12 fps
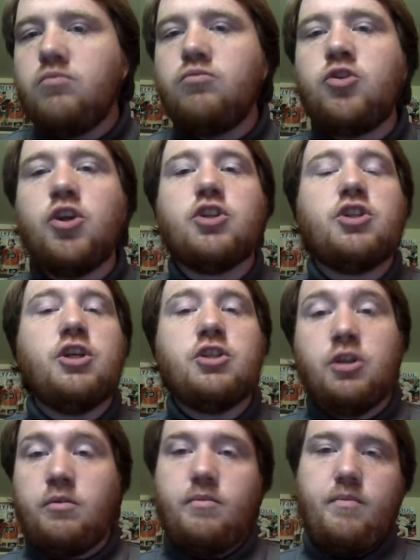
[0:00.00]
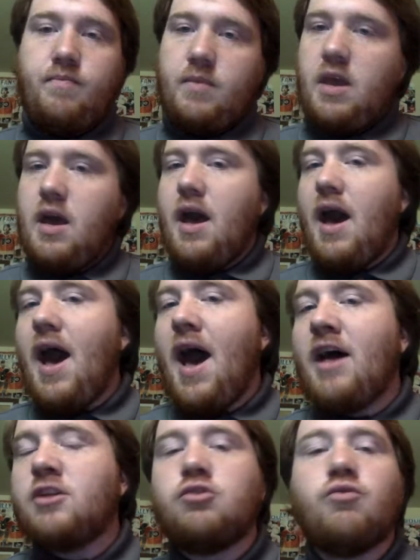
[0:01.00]
Just isn't
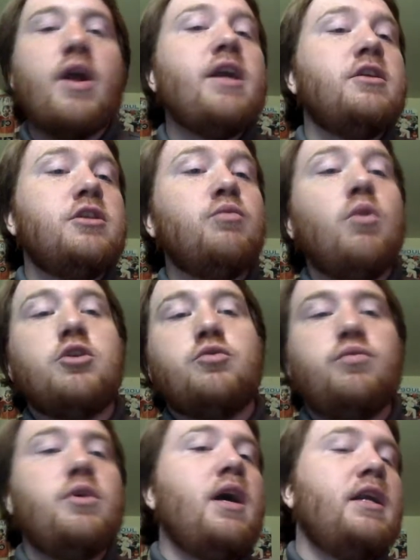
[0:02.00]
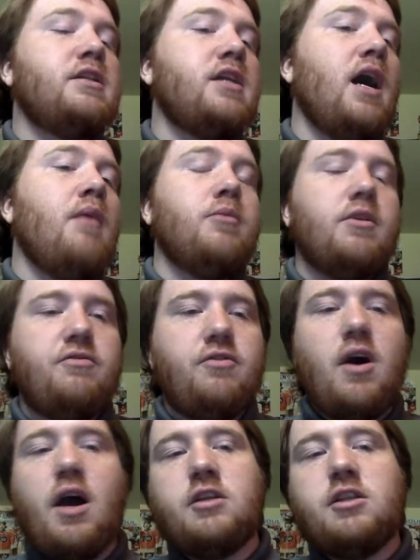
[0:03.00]
as great as he was at his time with the
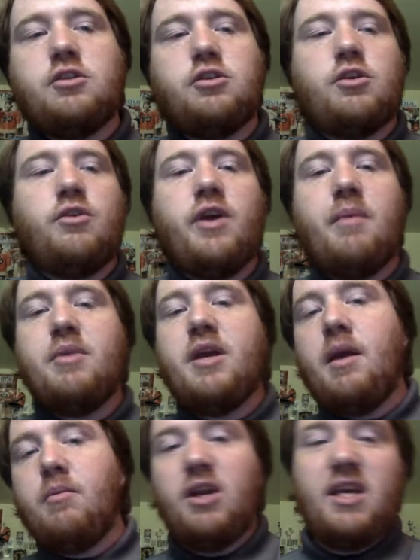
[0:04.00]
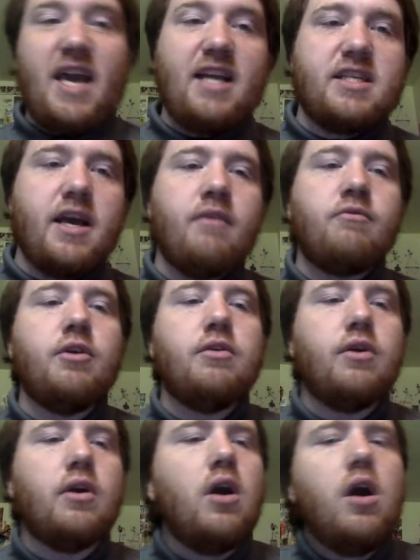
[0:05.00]
Flyers necessarily at being able to get to
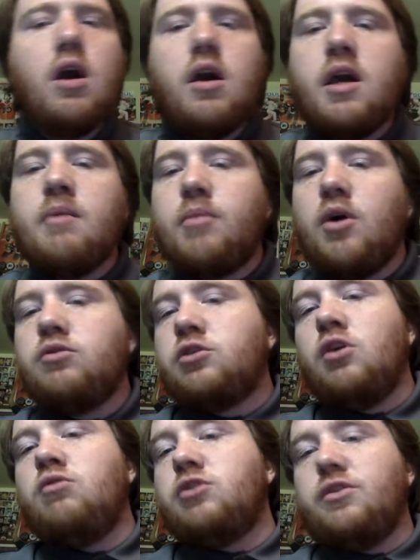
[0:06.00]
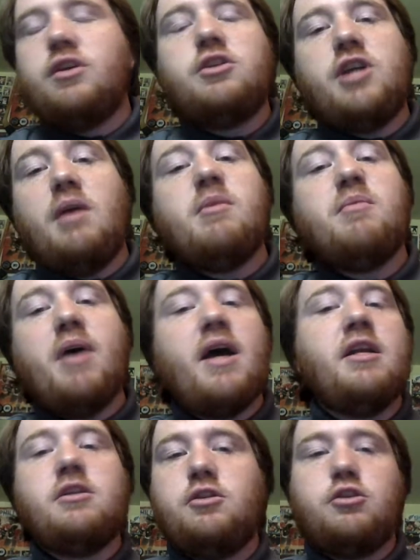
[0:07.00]
everything in both zones. And then Jamie
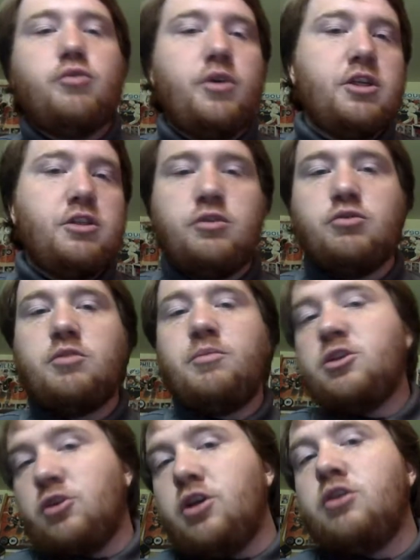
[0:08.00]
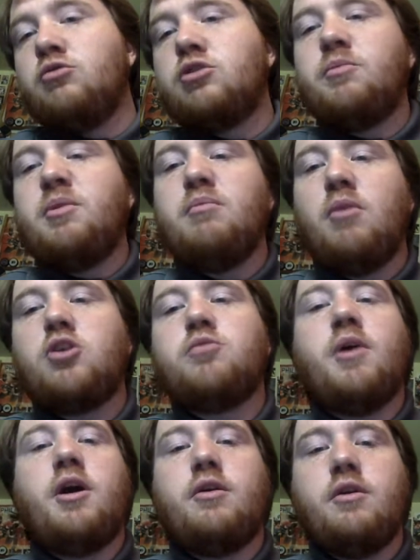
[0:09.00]
Penn isn't as quick as he used to be, so he used to be much
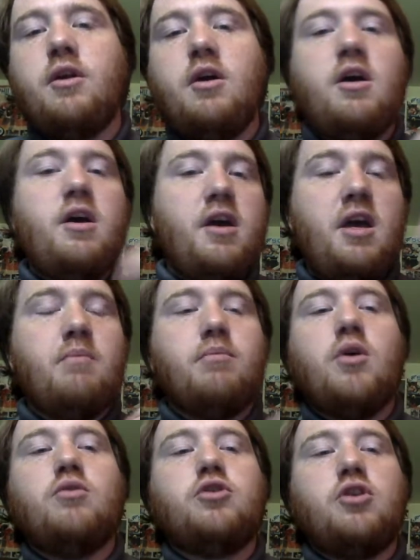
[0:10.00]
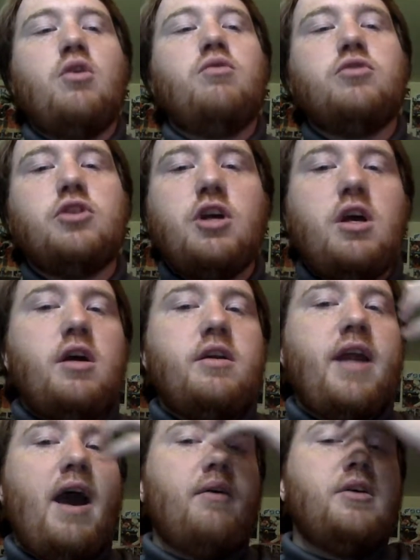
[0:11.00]
better in both zones.
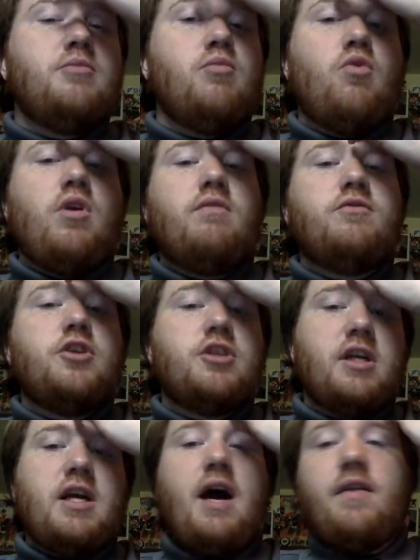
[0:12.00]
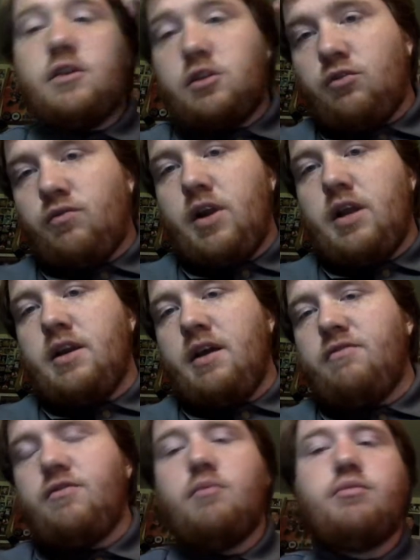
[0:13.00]
Now he's more of just a guy that's a great
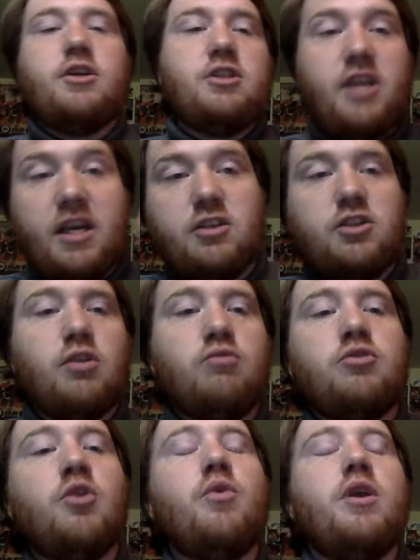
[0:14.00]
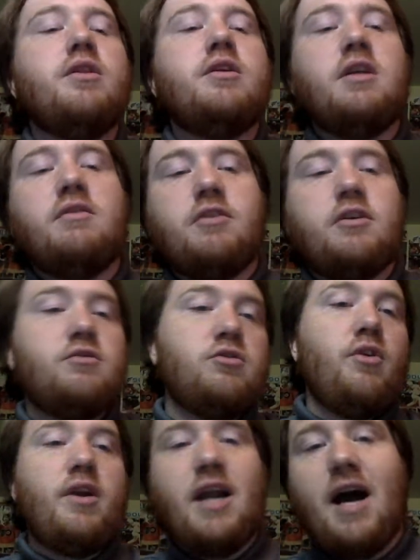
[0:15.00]
net front presence that can still do it in the defensive
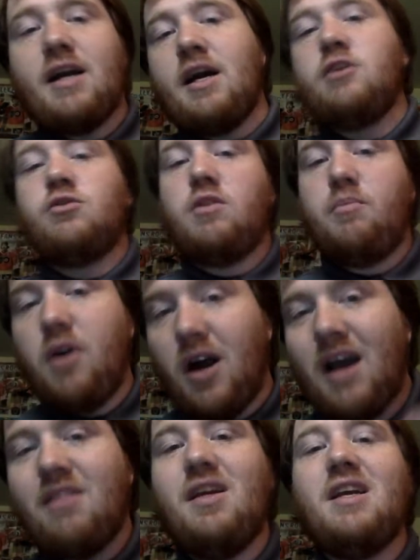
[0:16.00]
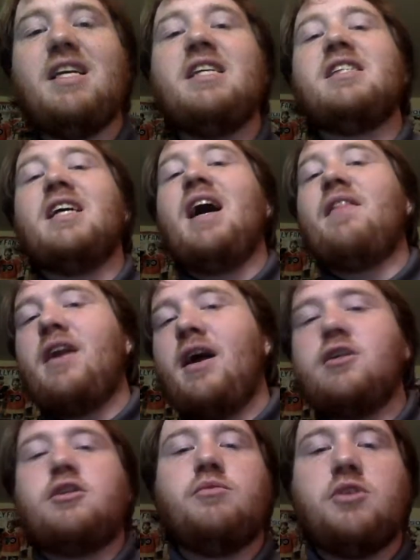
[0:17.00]
zone and knock guys off the puck. I think he's a guy that
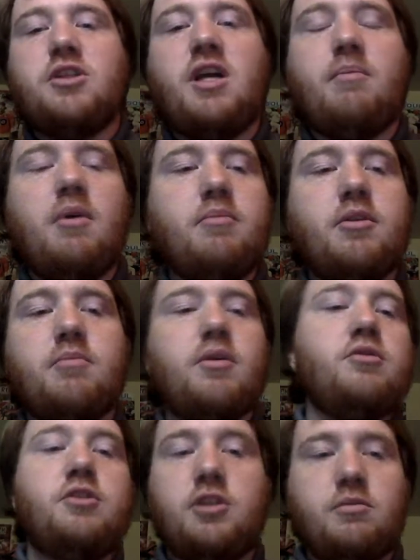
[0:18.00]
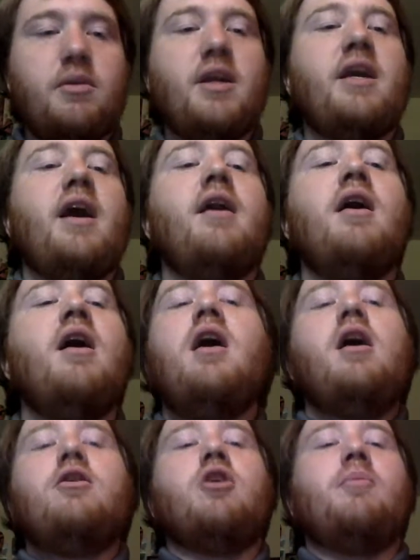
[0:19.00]
honestly would step up in the postseason. But again,
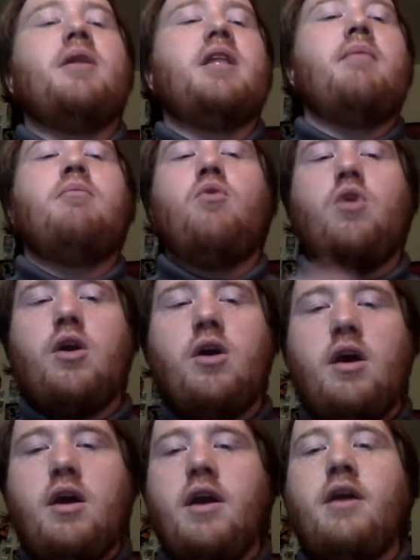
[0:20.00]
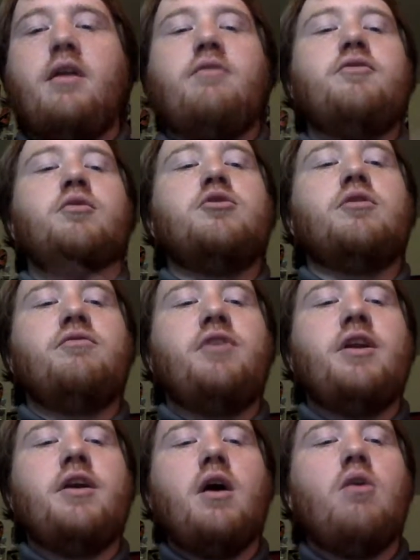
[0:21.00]
talk about that more in a future
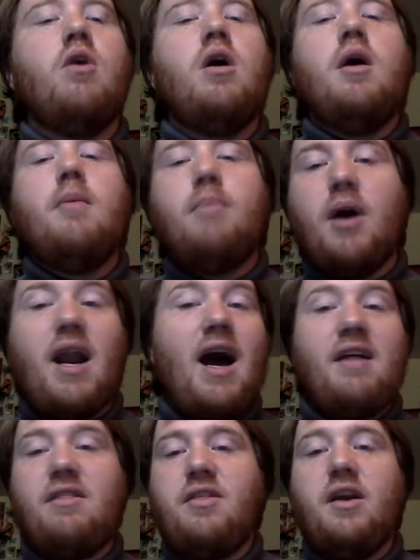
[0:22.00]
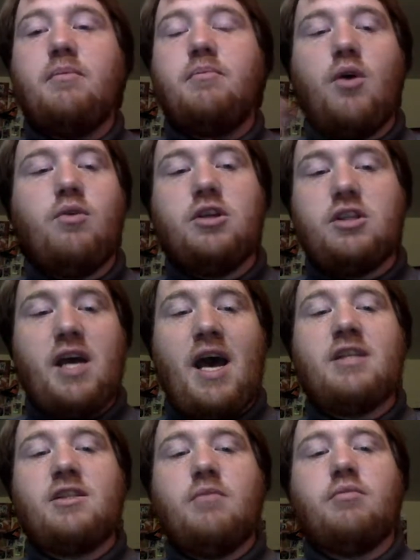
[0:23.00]
video. But I think Bowness
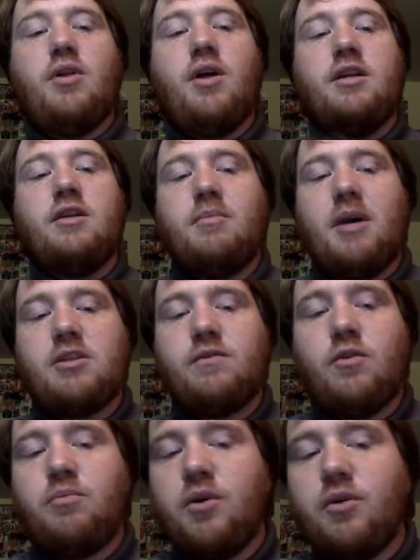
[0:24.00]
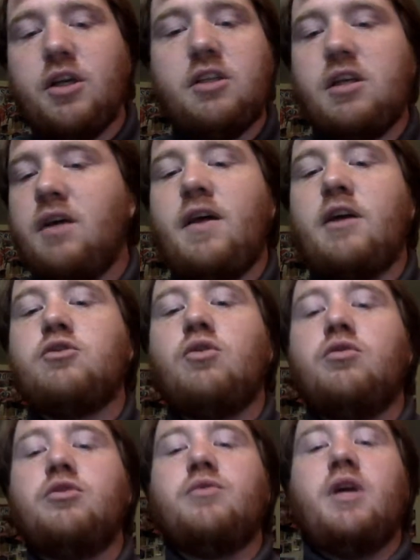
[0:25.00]
has them playing to the best of their abilities, and that's
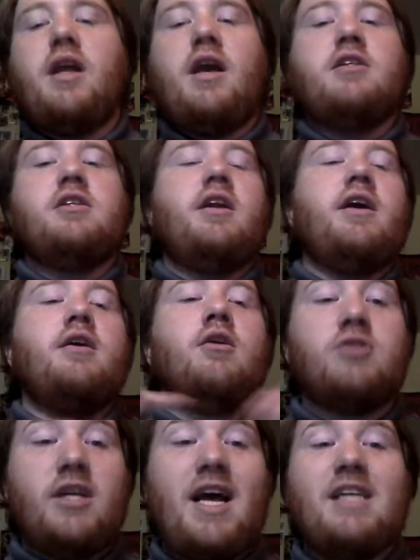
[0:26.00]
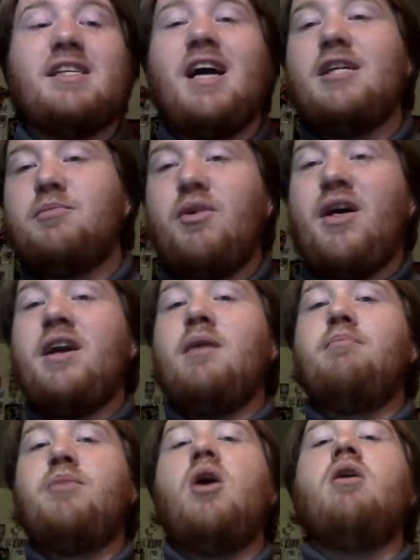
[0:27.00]
all you can ask in a head coach, and has guys playing
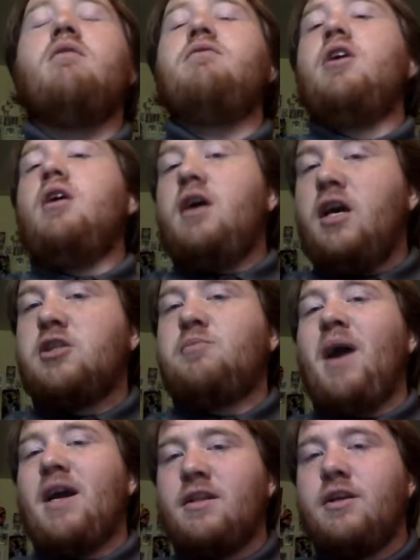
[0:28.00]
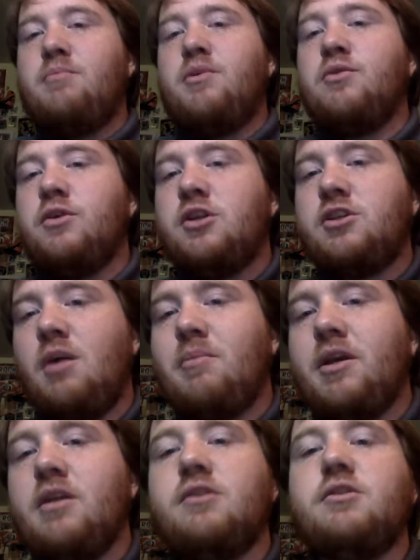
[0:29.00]
above expected abilities
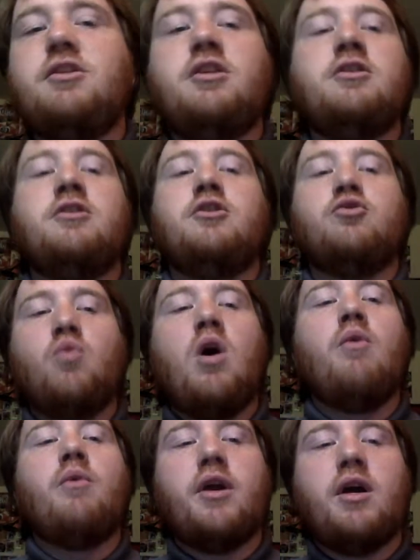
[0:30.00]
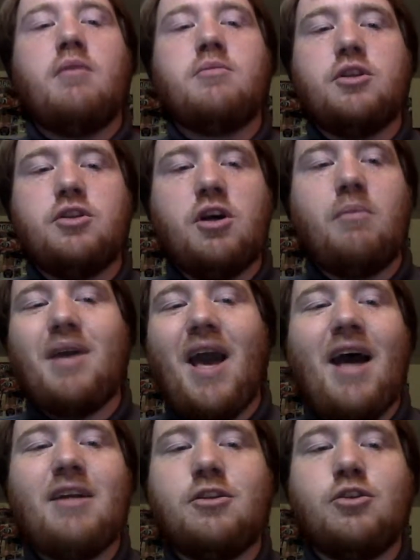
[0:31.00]
coming into the season as well when it comes to some
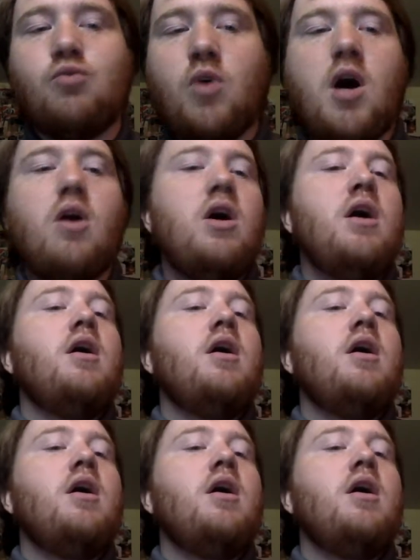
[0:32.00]
cats as well.